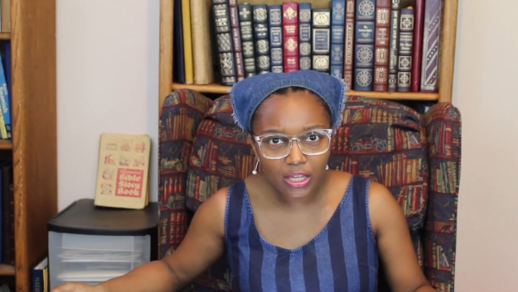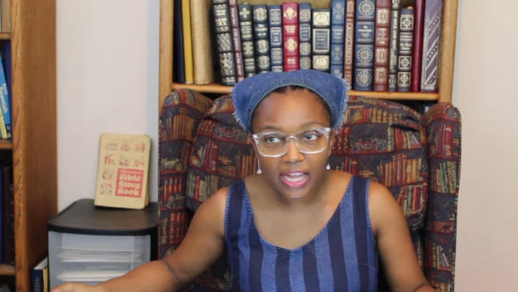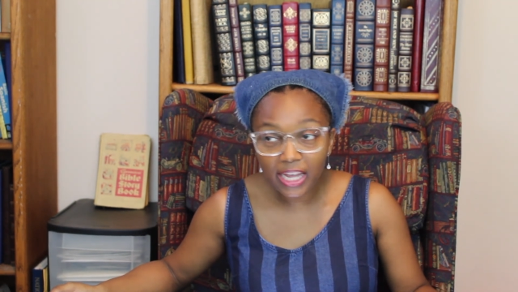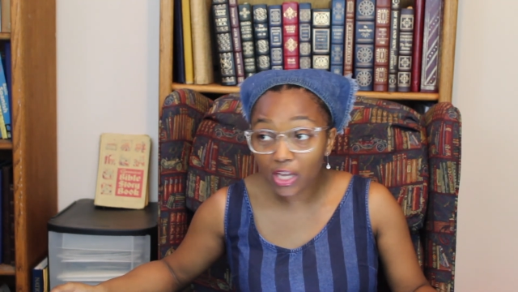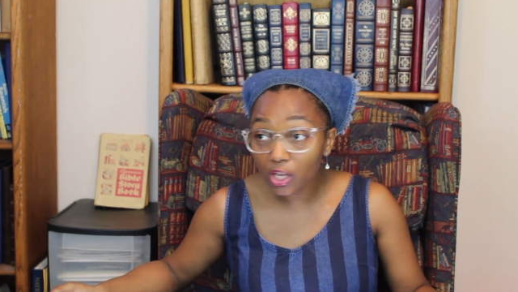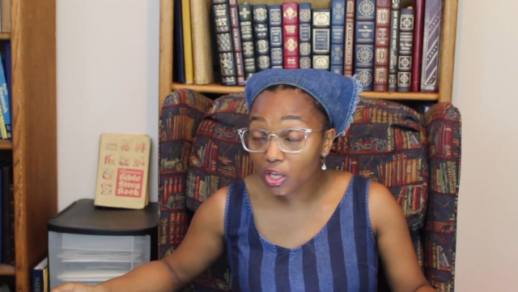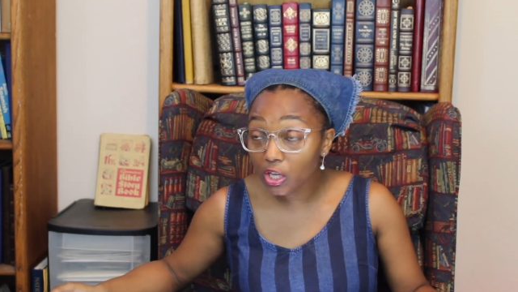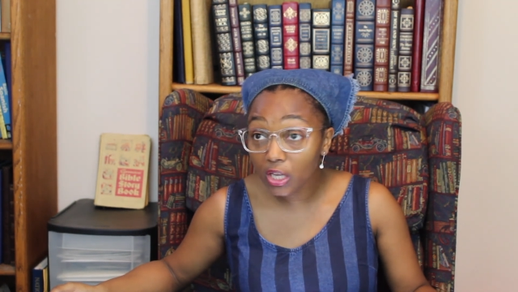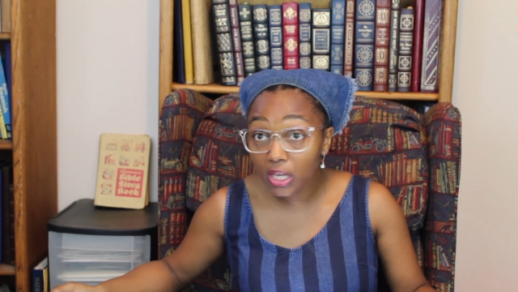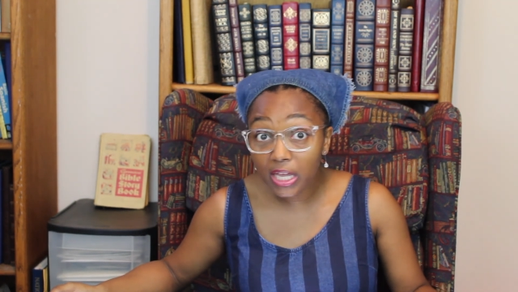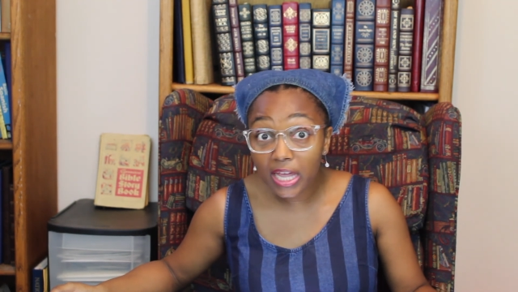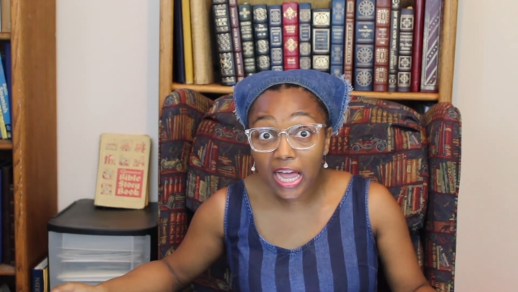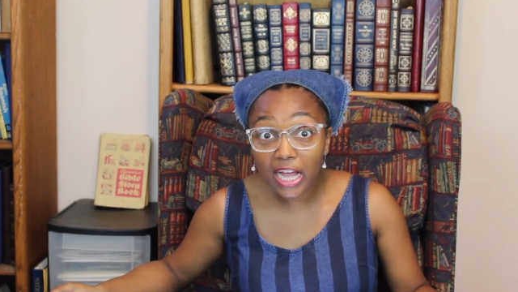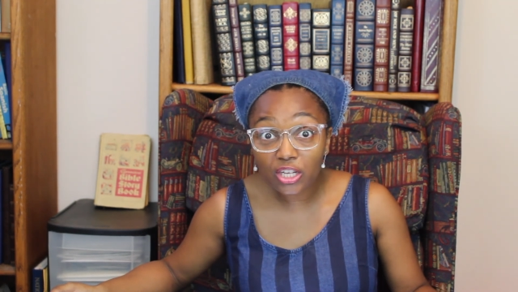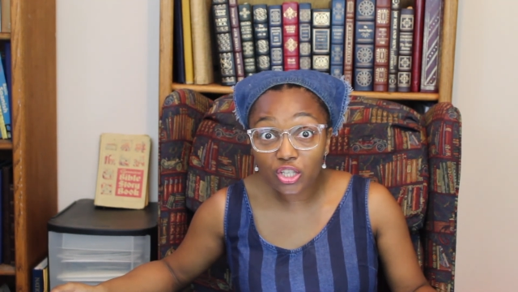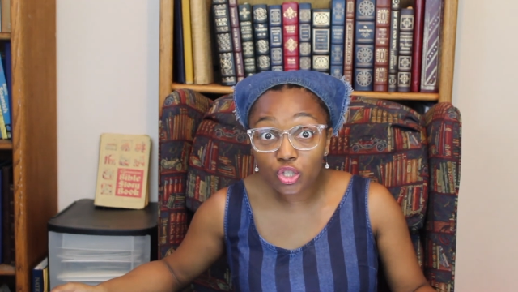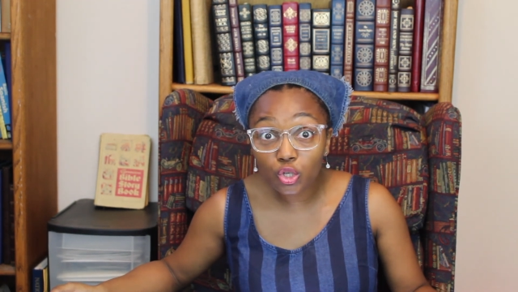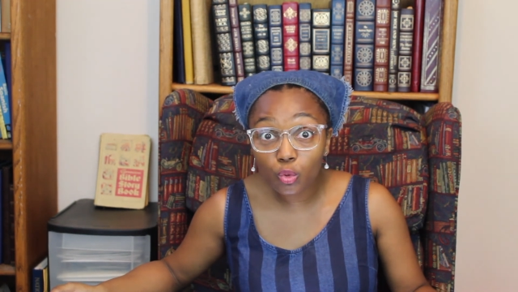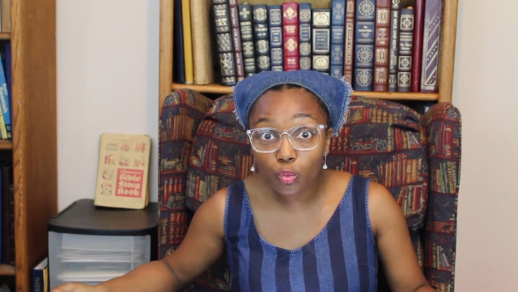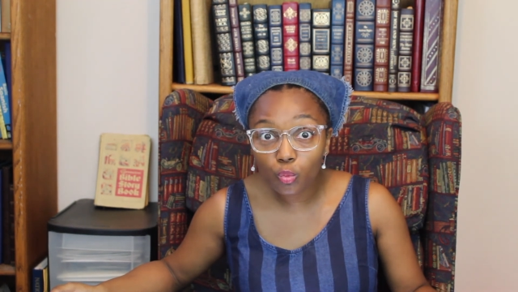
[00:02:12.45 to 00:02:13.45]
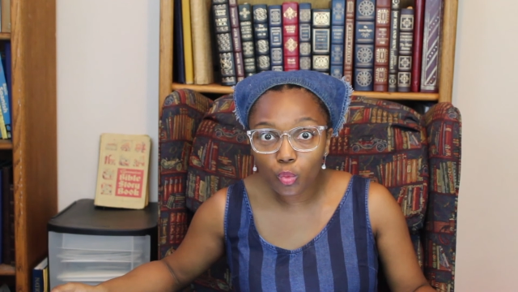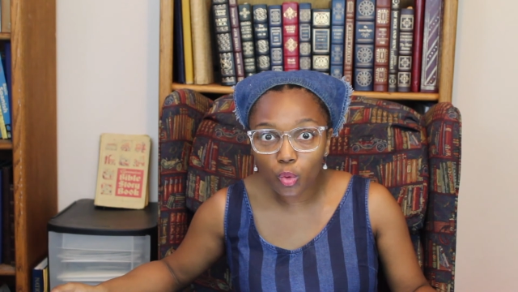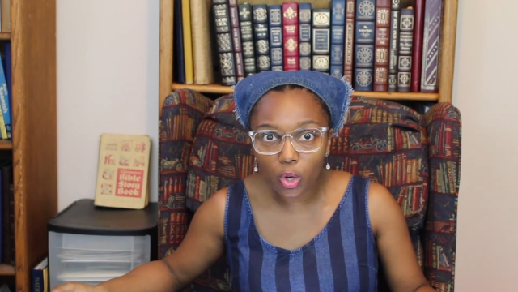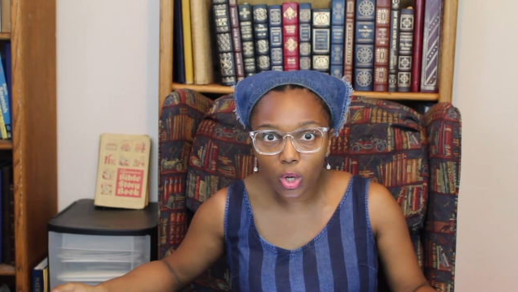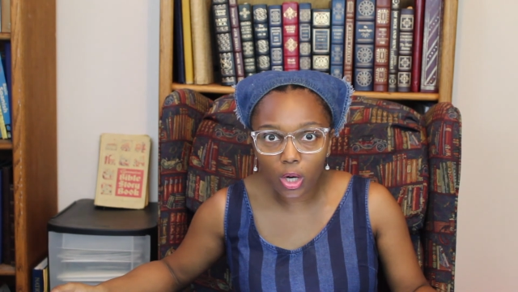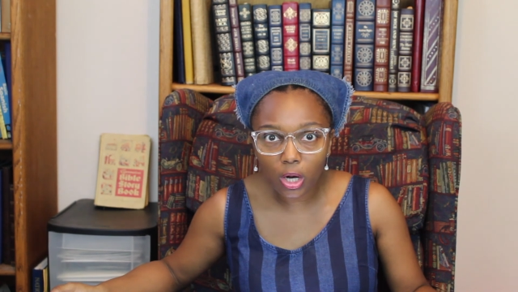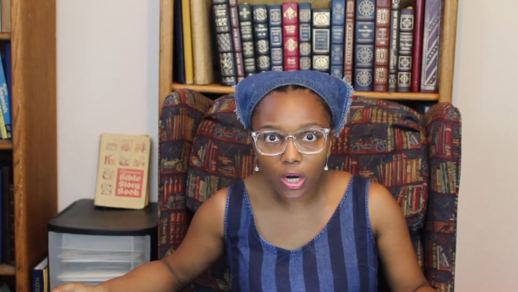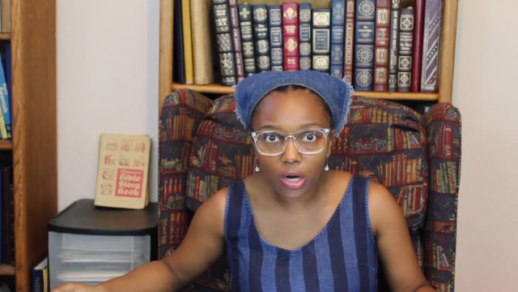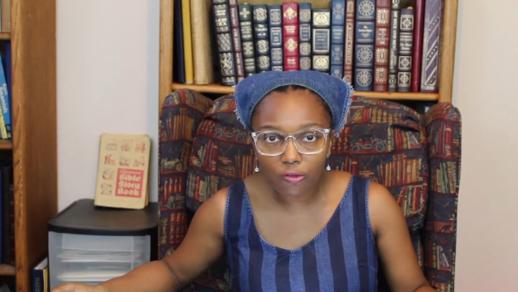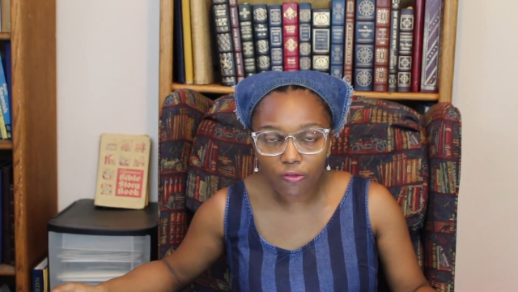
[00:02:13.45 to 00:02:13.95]
Like, he has to
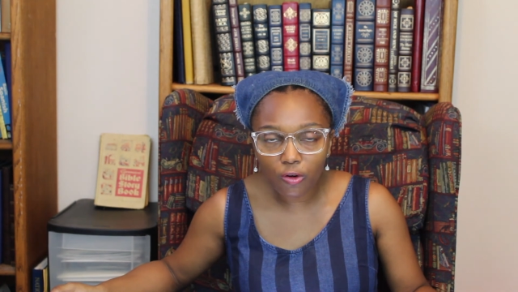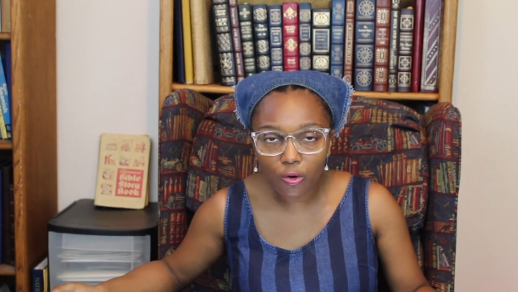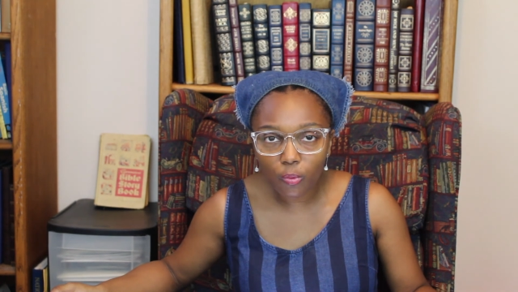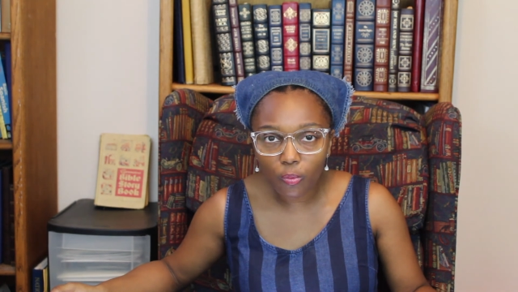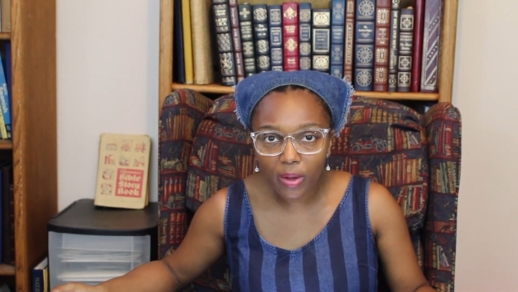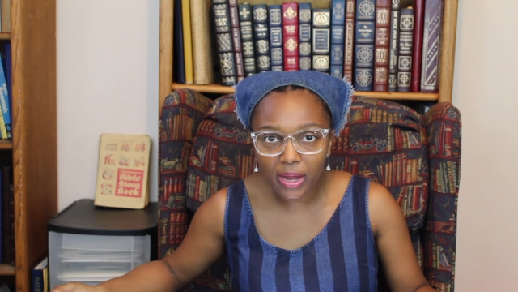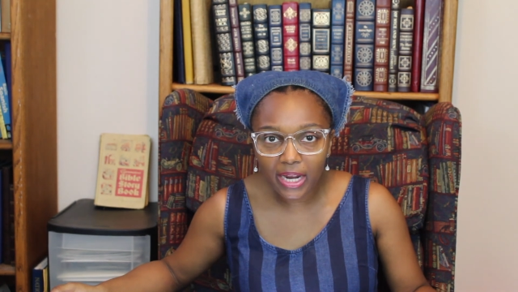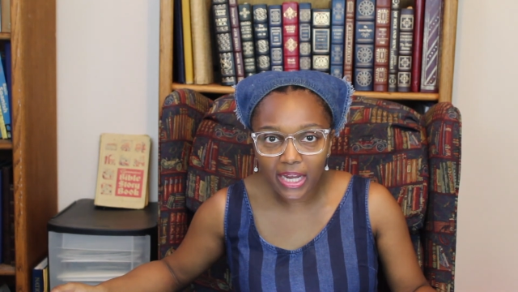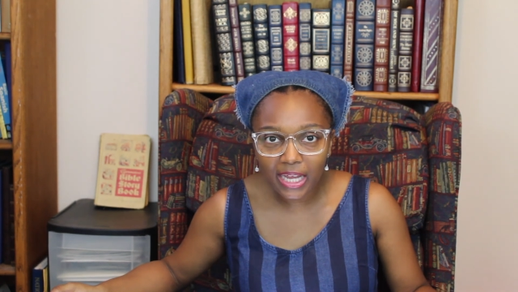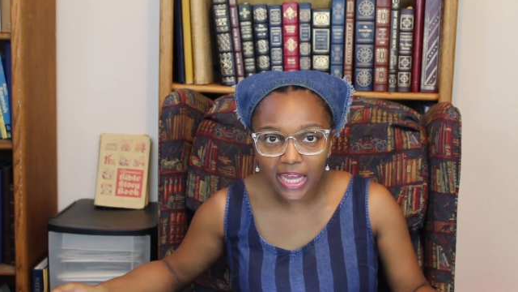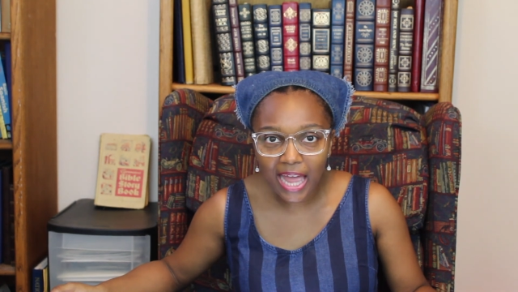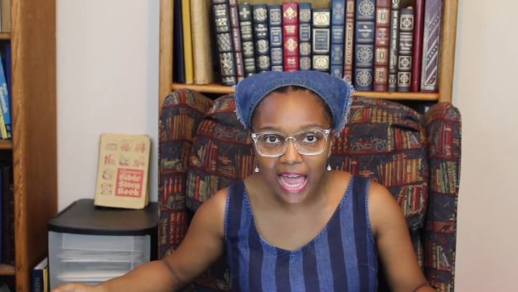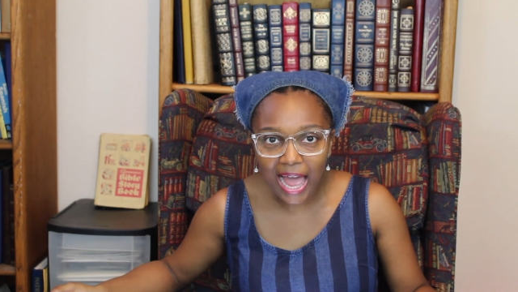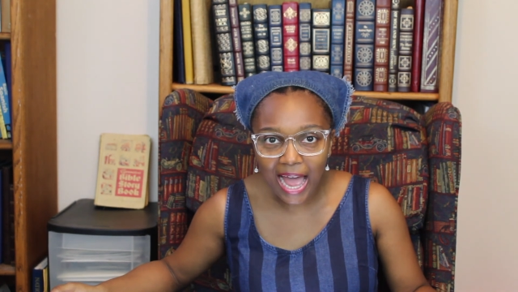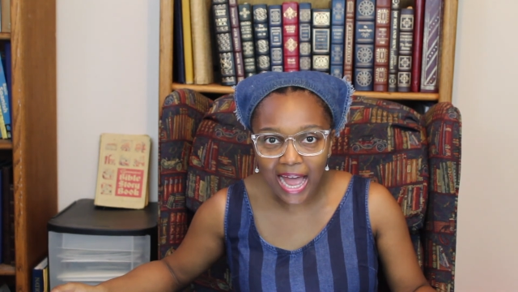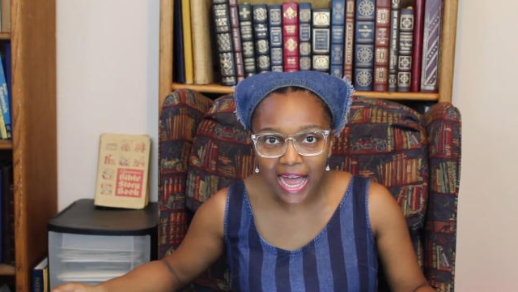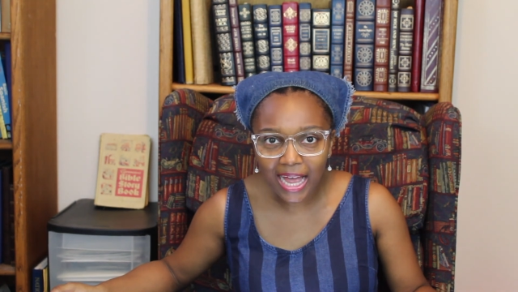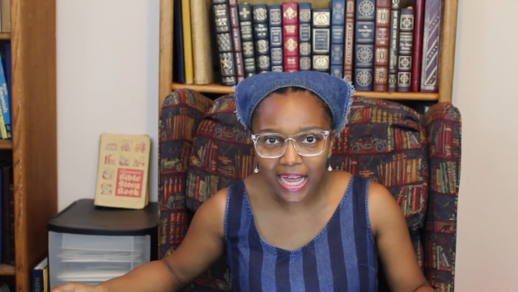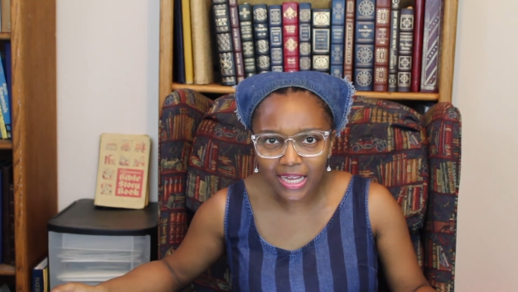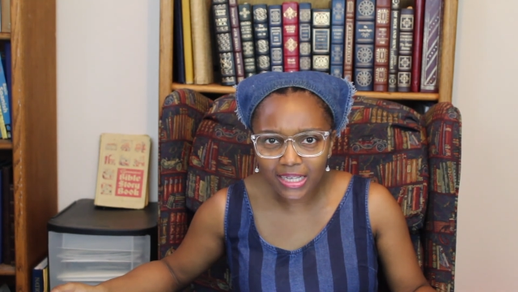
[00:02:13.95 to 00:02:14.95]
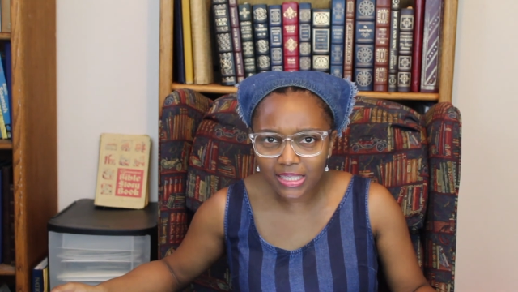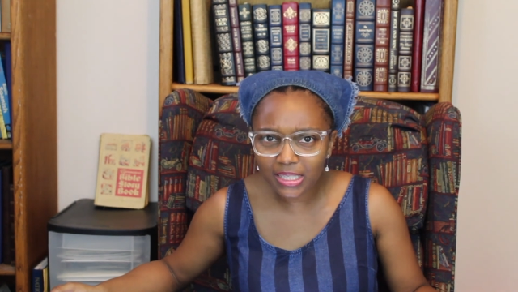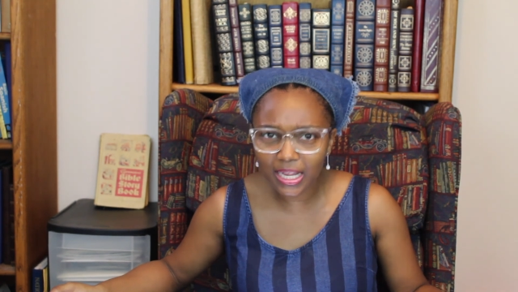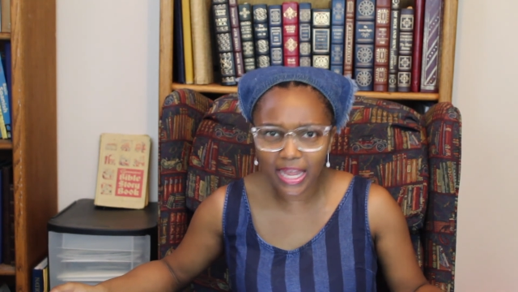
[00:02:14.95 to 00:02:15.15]
work for what he has?